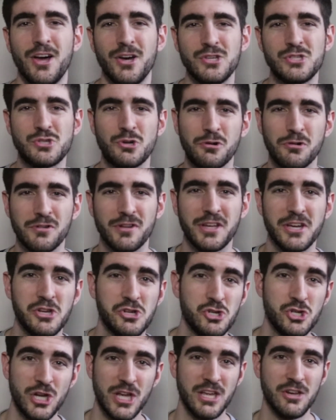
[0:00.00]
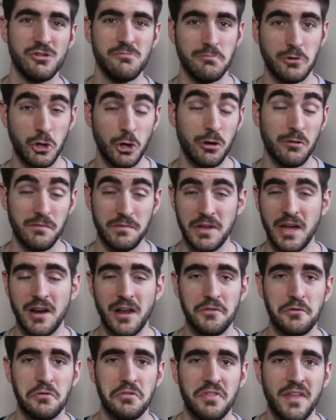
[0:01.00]
Certainly, she could have done
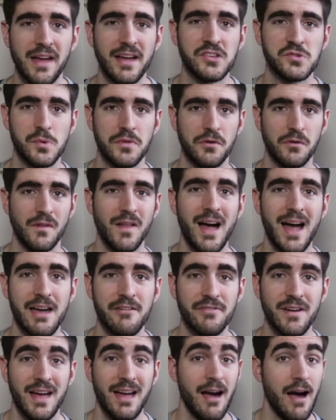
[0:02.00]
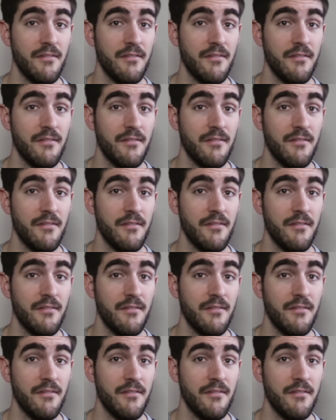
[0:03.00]
other things with her life.